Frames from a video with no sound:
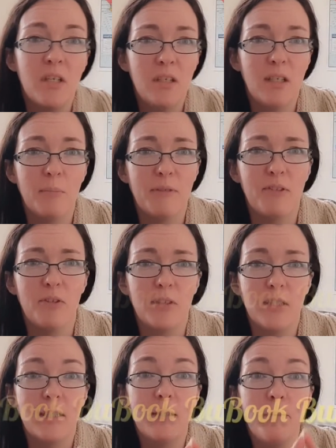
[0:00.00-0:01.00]
gonna have to look
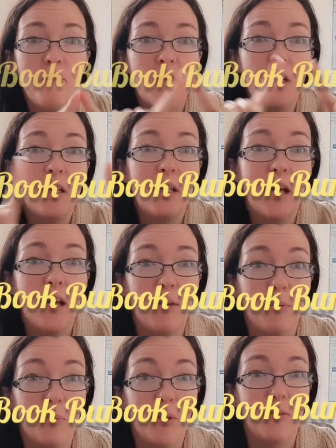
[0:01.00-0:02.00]
that up. I
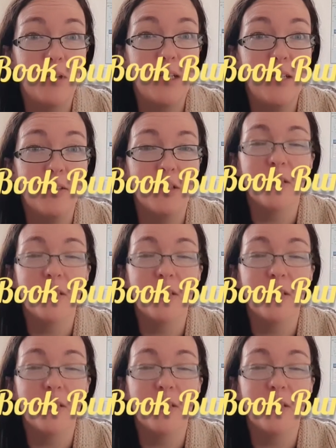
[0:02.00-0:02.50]
will put it right here.